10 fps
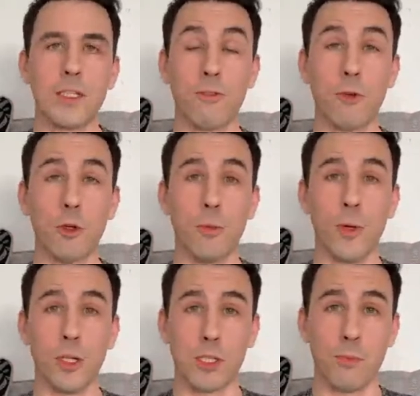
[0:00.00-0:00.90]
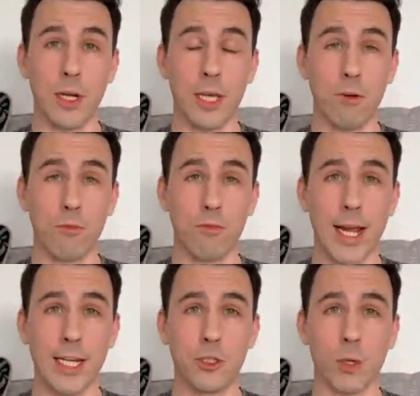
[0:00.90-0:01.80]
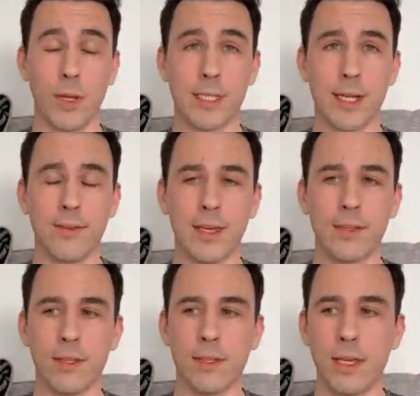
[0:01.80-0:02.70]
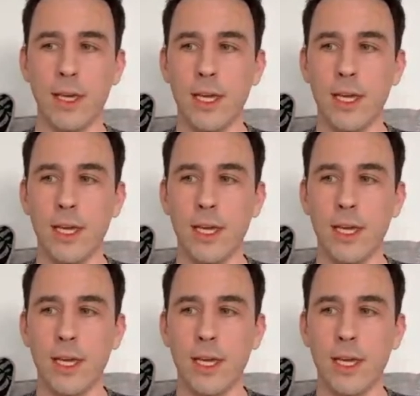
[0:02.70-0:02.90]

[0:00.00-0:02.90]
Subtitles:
to form ultimately rain droplets. And I think that